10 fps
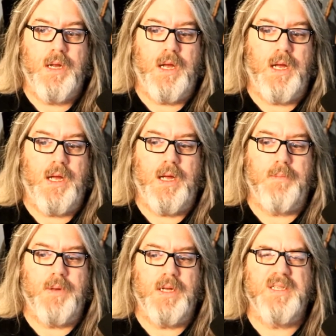
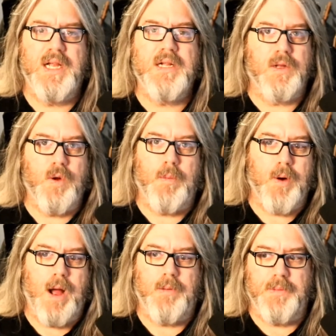um, a cyclical
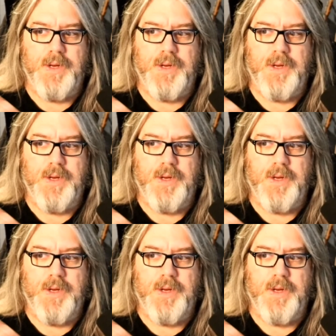problem.